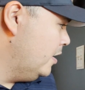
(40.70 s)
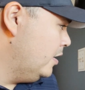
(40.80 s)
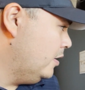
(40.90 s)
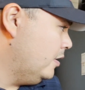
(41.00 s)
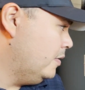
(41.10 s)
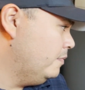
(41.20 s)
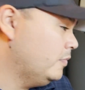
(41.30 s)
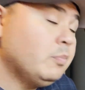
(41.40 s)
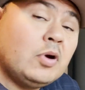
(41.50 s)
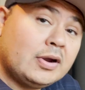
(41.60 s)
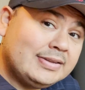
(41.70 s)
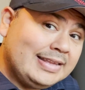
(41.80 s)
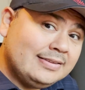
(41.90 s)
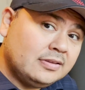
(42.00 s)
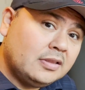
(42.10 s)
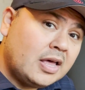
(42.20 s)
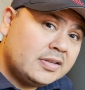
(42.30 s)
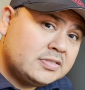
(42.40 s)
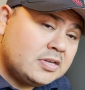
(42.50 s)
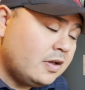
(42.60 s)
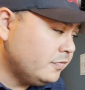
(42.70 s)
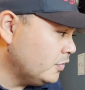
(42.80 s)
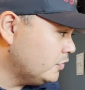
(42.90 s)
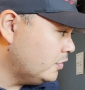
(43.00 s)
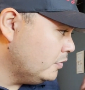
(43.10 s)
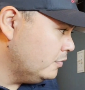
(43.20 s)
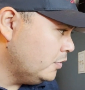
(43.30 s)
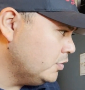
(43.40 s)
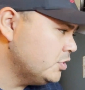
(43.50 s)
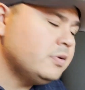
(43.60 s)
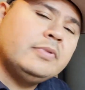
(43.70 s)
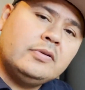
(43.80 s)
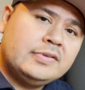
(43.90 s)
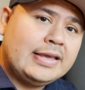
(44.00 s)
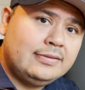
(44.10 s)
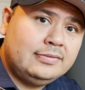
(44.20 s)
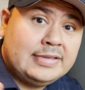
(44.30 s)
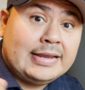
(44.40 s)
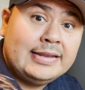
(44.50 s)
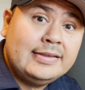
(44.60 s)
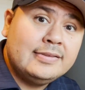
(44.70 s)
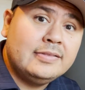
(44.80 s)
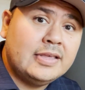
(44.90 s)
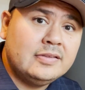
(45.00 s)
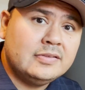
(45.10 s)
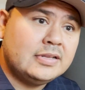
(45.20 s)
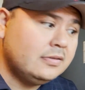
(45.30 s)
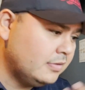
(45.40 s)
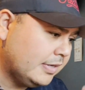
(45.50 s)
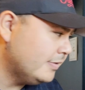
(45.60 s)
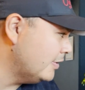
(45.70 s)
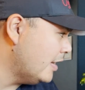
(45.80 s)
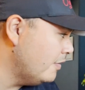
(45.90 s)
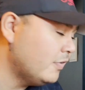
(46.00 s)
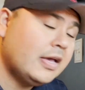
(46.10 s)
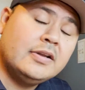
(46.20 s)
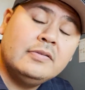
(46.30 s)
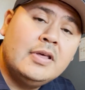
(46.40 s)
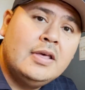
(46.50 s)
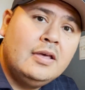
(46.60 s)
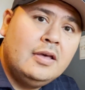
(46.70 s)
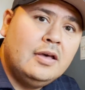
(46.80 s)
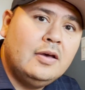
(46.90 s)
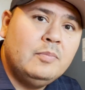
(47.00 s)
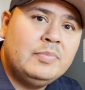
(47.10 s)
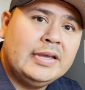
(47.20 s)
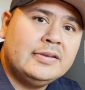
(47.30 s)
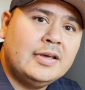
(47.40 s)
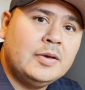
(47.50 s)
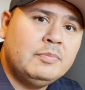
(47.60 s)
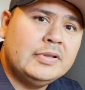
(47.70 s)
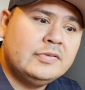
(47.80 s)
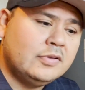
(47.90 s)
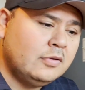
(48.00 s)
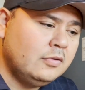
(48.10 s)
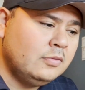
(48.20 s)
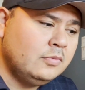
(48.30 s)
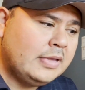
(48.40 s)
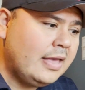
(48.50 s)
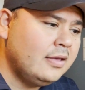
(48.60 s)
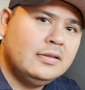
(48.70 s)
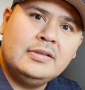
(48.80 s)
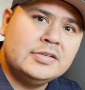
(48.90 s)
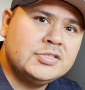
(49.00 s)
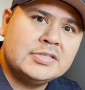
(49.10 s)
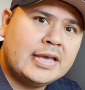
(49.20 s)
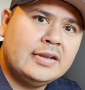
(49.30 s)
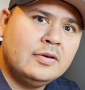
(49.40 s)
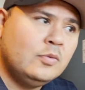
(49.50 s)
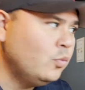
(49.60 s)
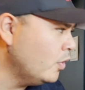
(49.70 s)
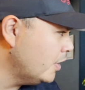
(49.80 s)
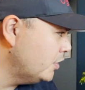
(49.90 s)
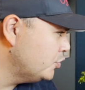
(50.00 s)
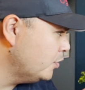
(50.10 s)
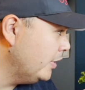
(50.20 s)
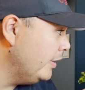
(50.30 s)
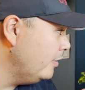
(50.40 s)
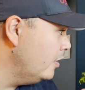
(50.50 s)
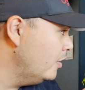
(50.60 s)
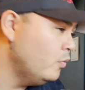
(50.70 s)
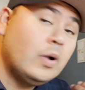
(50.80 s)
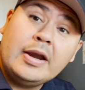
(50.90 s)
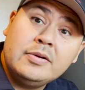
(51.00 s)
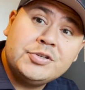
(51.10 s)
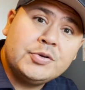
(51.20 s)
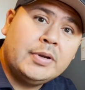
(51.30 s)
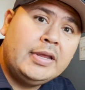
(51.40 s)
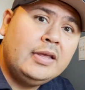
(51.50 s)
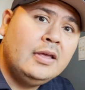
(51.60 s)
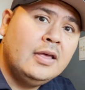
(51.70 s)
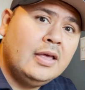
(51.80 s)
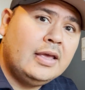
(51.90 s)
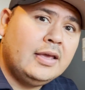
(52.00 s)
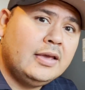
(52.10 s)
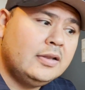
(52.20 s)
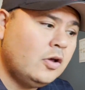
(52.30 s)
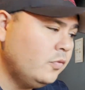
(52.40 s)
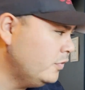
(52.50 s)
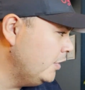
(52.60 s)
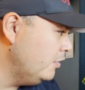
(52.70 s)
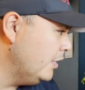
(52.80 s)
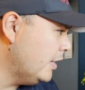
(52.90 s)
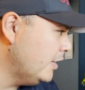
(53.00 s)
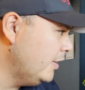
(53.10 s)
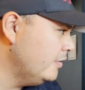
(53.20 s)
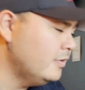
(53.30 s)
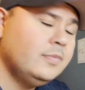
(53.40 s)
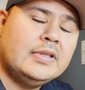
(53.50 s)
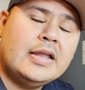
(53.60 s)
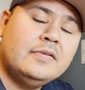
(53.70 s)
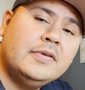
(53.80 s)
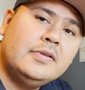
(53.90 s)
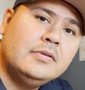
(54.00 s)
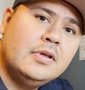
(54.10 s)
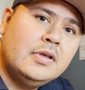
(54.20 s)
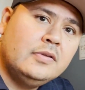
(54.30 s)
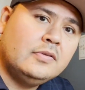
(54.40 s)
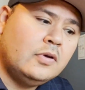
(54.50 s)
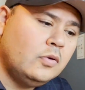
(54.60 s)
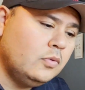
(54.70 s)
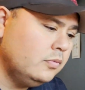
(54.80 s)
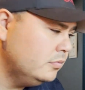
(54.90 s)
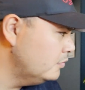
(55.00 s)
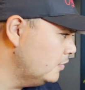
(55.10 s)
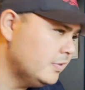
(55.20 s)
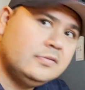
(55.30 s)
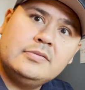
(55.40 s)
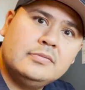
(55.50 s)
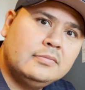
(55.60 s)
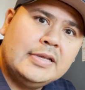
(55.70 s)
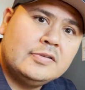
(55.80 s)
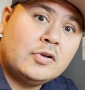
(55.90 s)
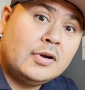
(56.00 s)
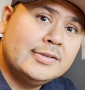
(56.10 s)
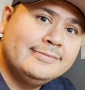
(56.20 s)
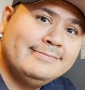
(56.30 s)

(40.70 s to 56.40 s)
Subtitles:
The bark is a lot softer, so there are just some little techniques and things that, like I said, I've kind of picked up. And so, yeah, let's just kind of work on a tree, wire a tree, and hopefully you can kind of get something out of it. So let's get started.